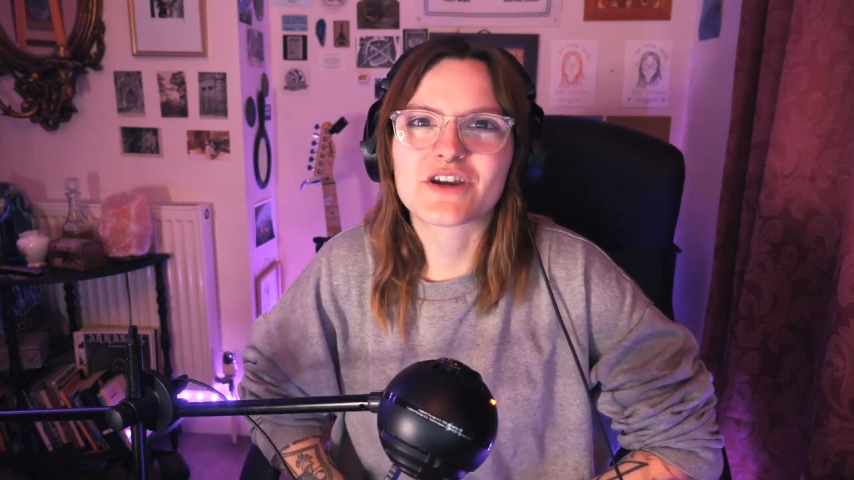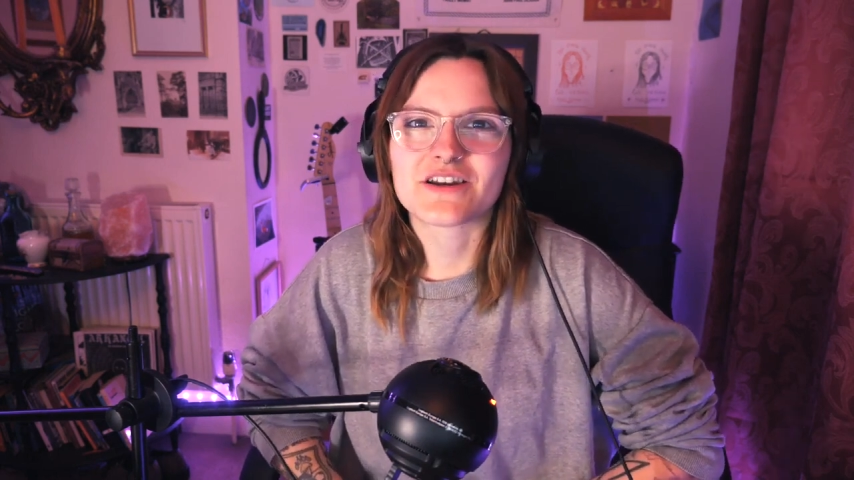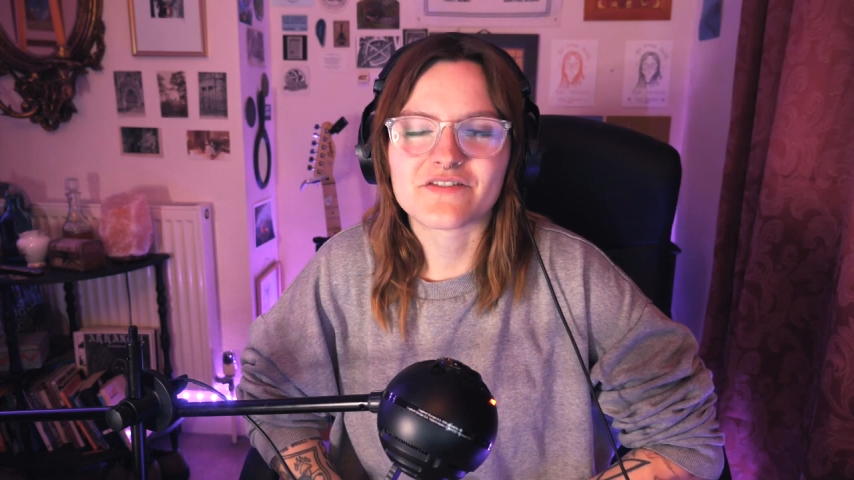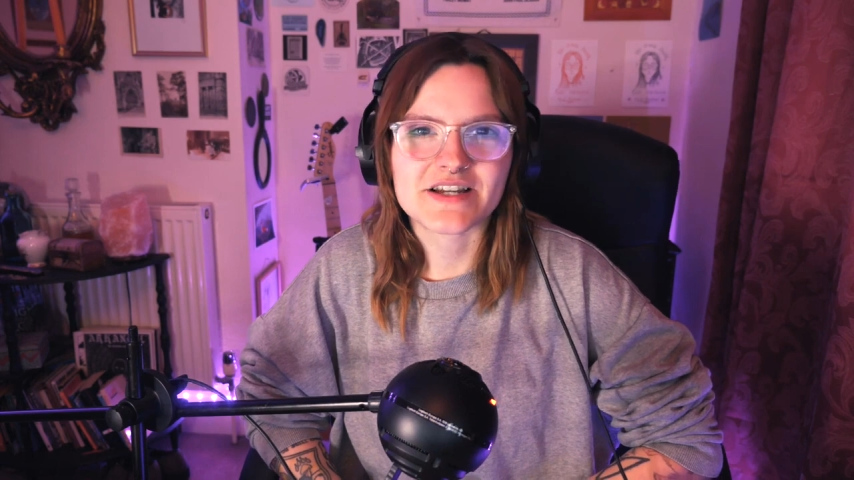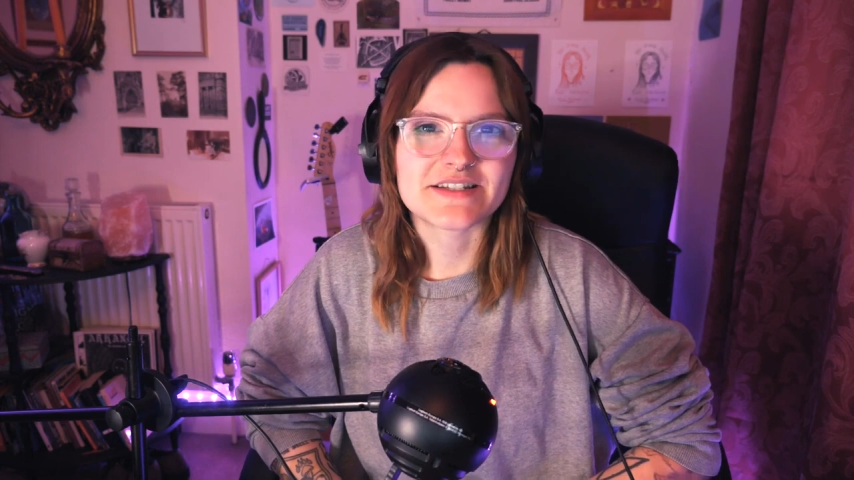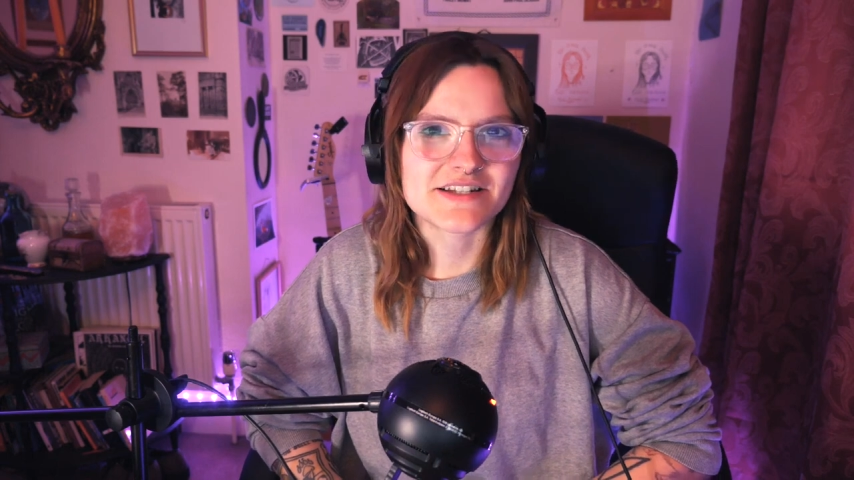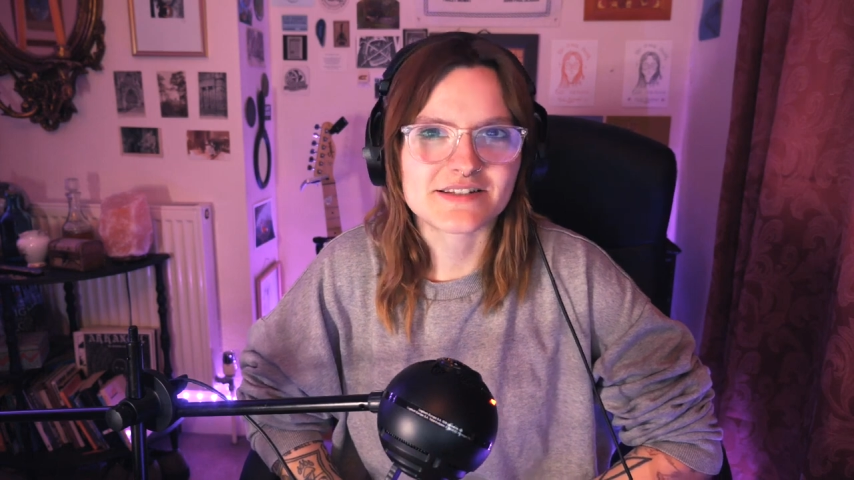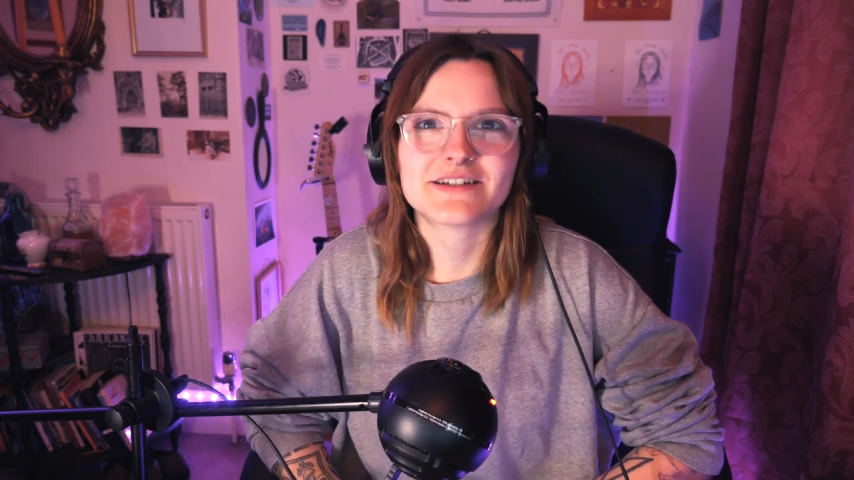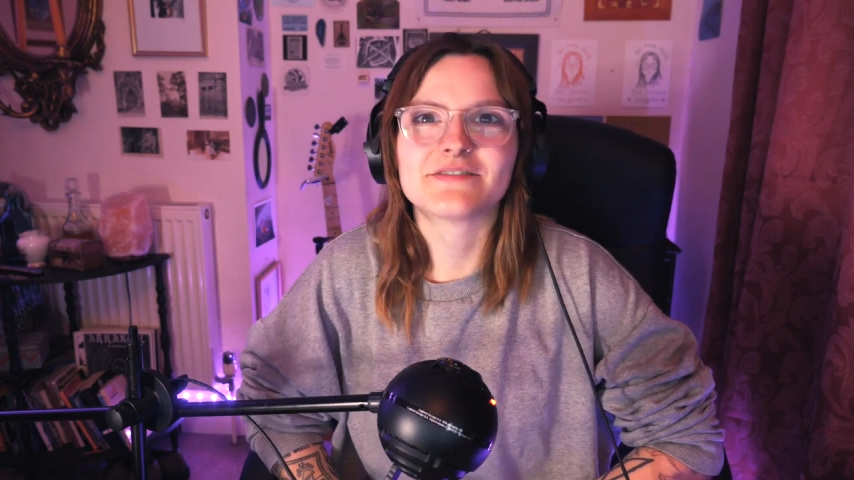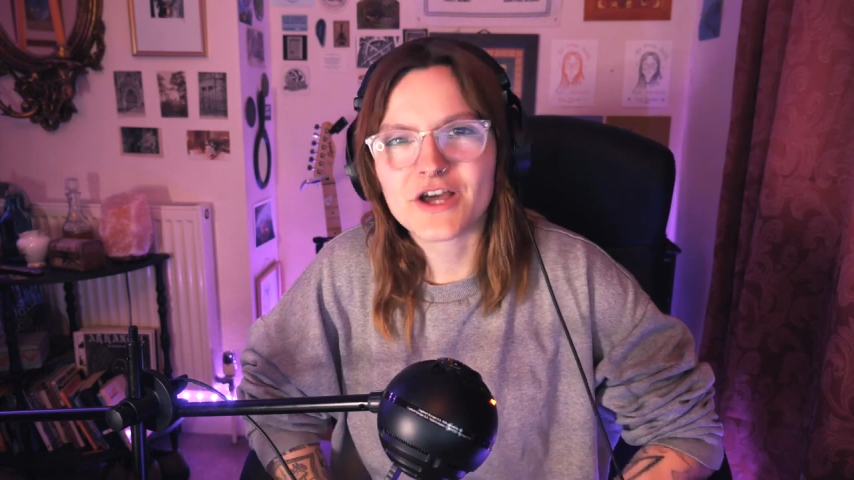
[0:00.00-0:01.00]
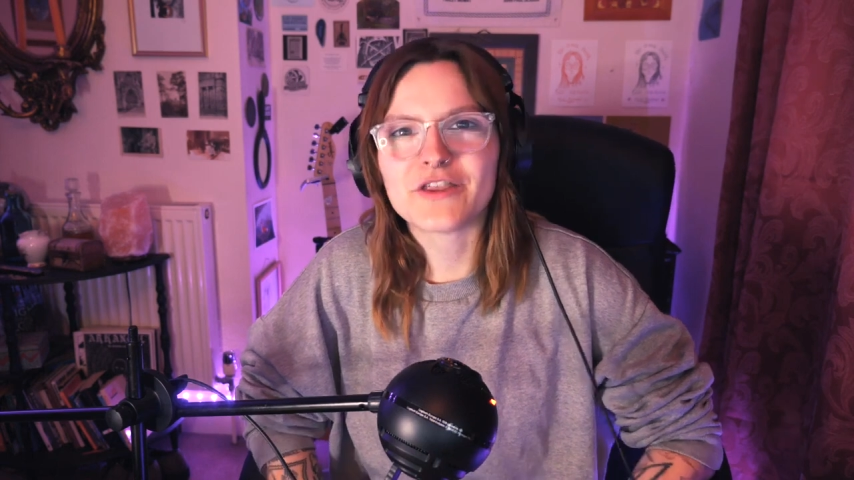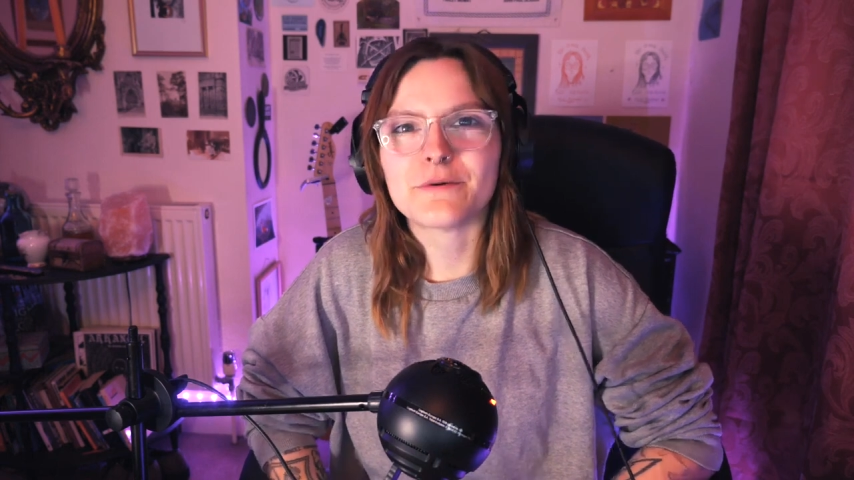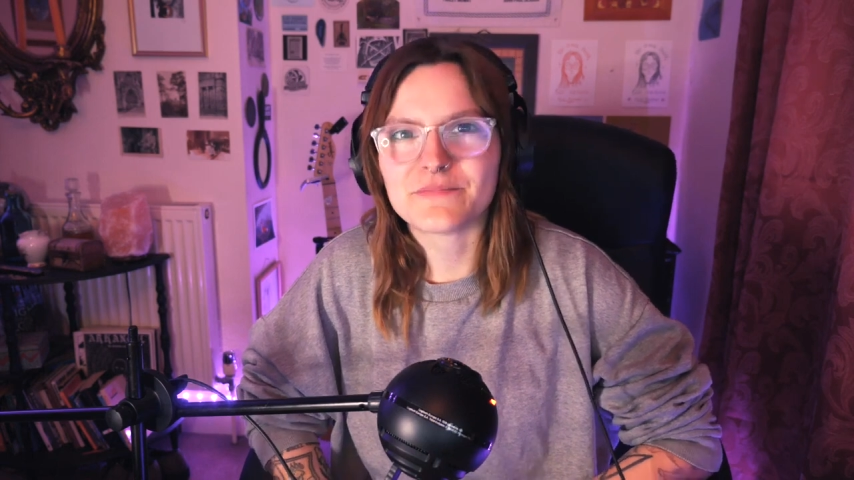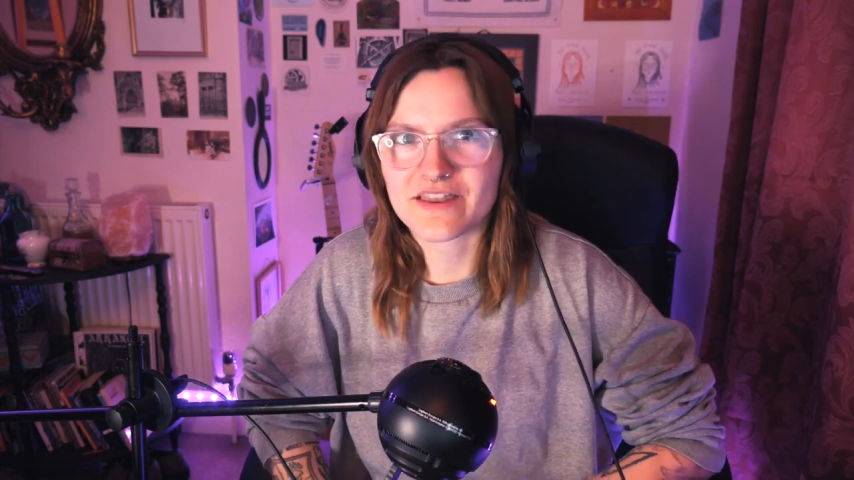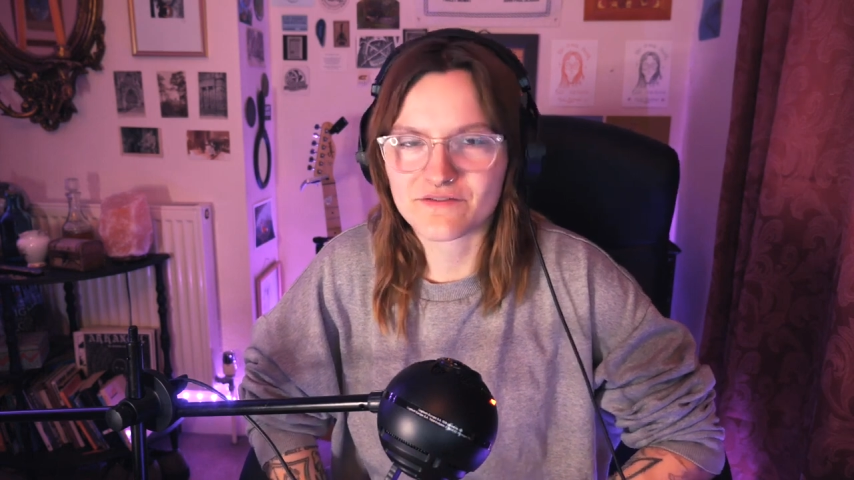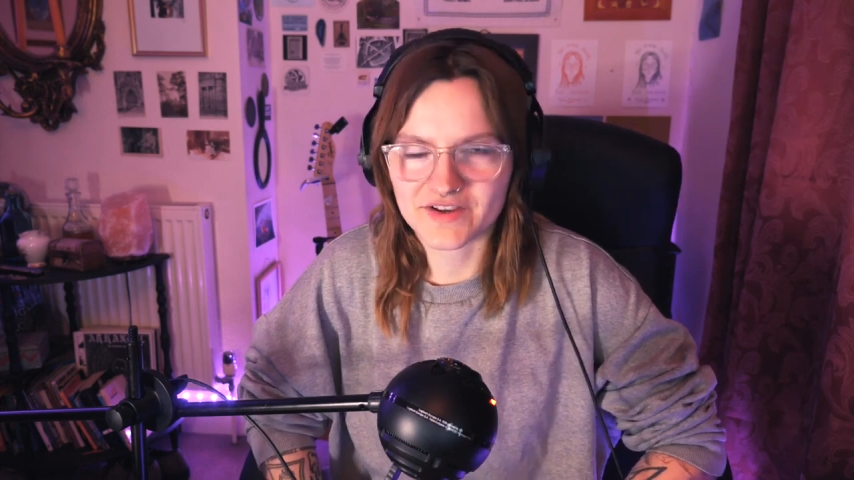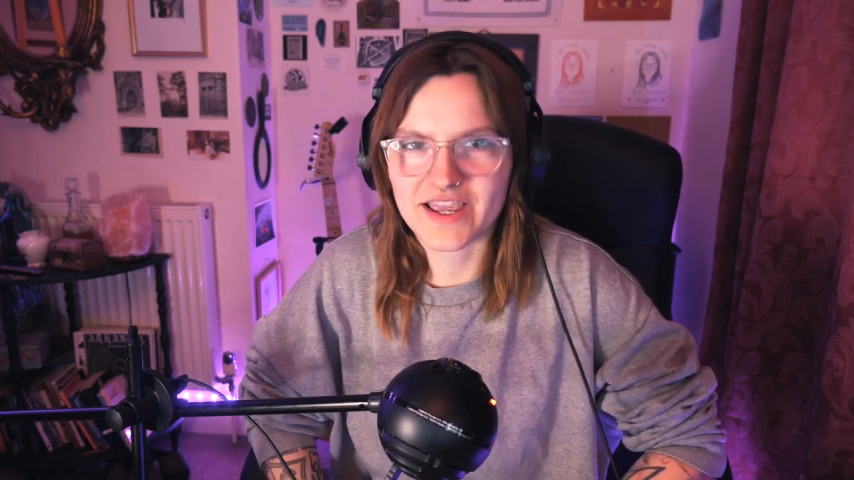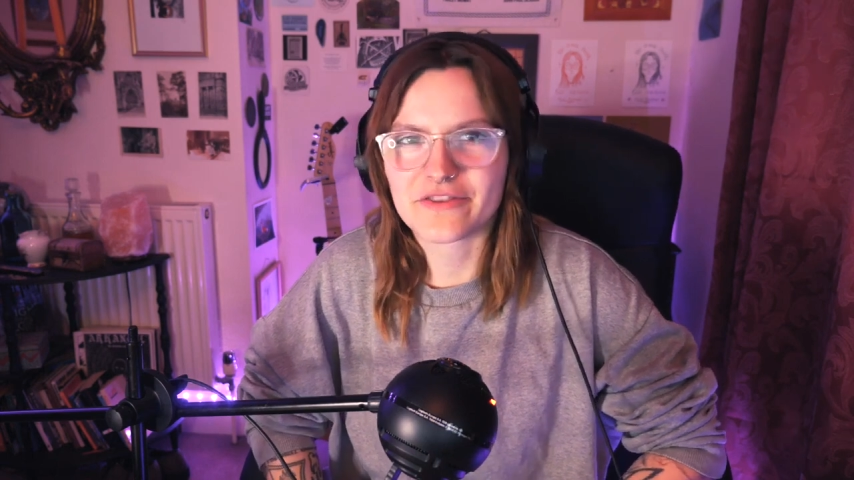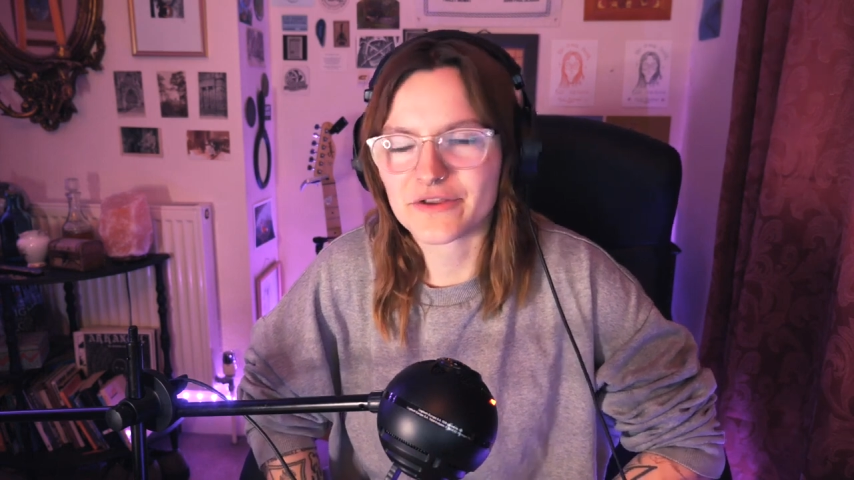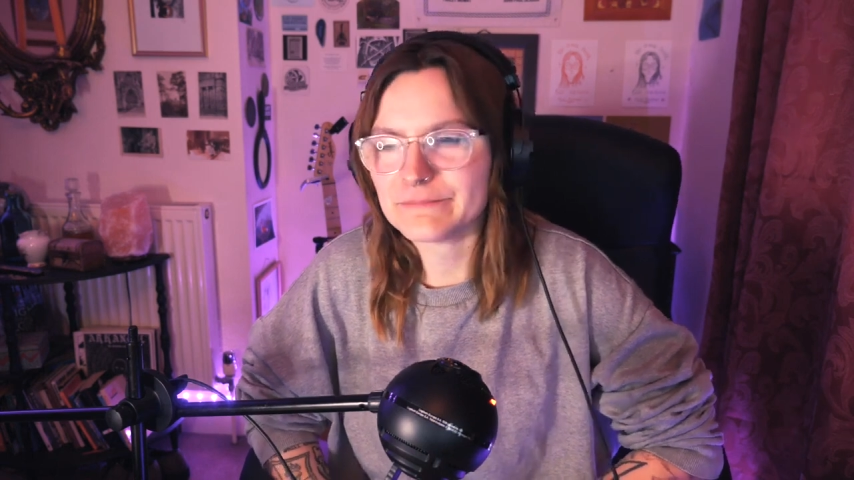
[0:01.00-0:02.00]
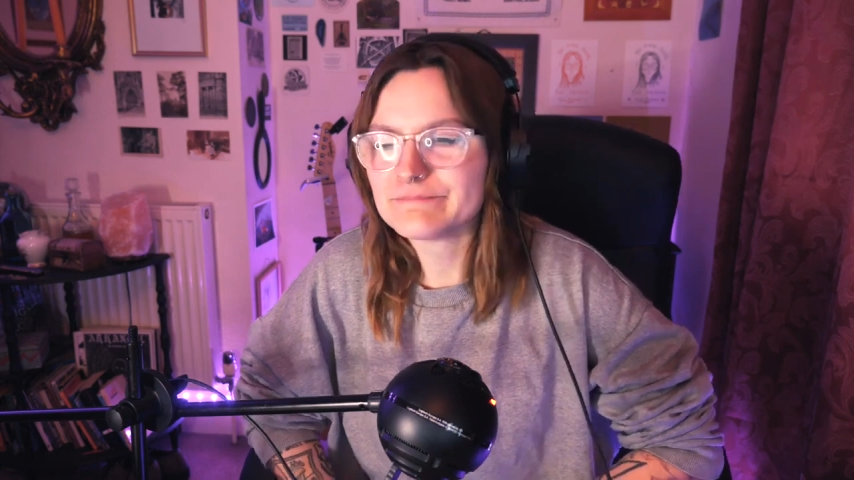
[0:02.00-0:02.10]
kind of idea to learn them, then forget them.